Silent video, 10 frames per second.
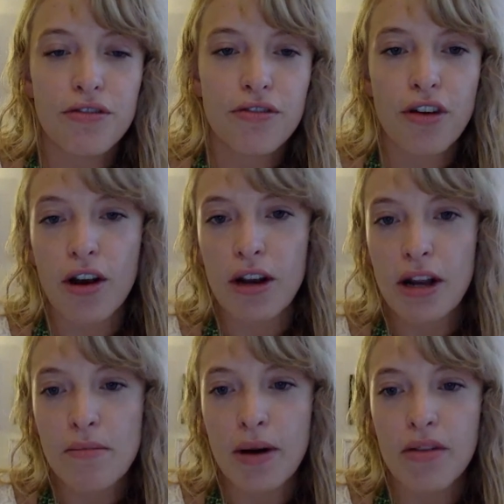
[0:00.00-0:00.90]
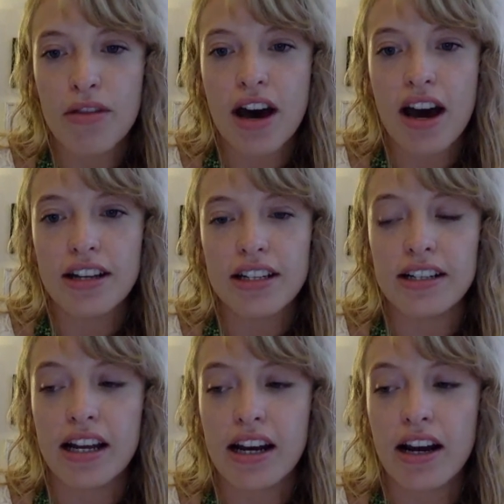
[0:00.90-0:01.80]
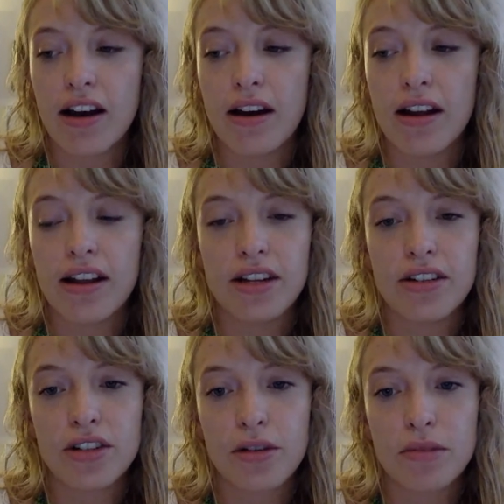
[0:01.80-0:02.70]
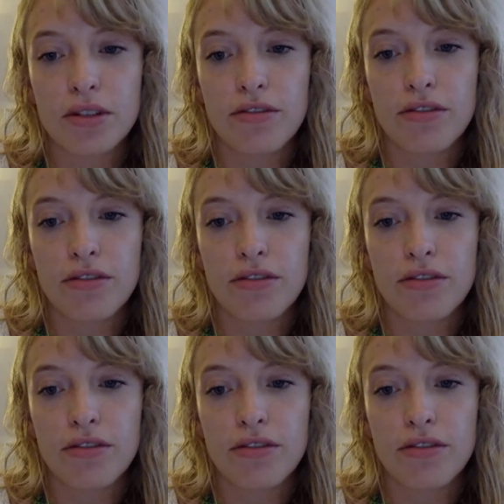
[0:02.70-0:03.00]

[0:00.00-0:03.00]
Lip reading: thought about that and how, in terms of,